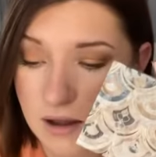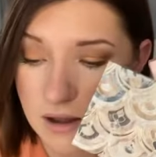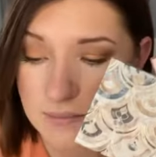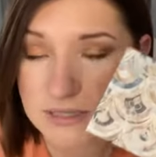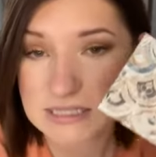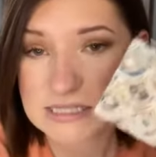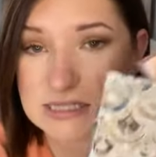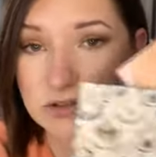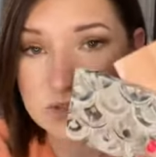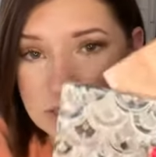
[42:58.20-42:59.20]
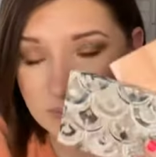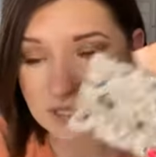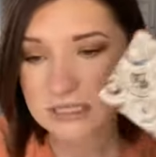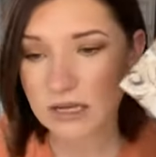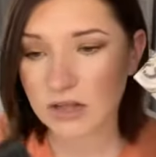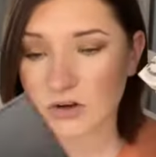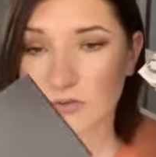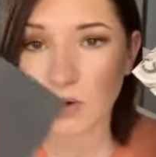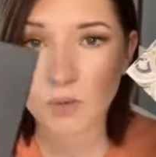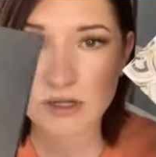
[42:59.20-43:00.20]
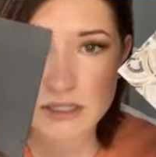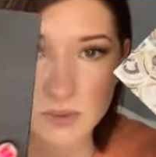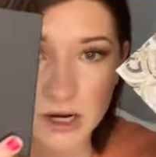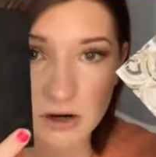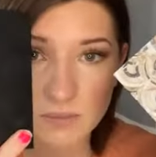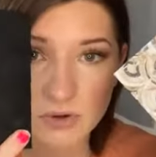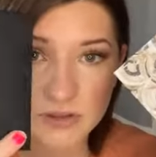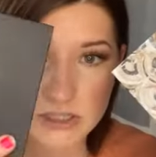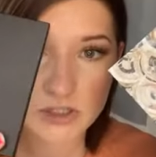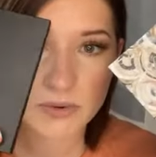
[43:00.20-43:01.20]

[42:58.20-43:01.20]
Um, still some of these colorful ones, we are moving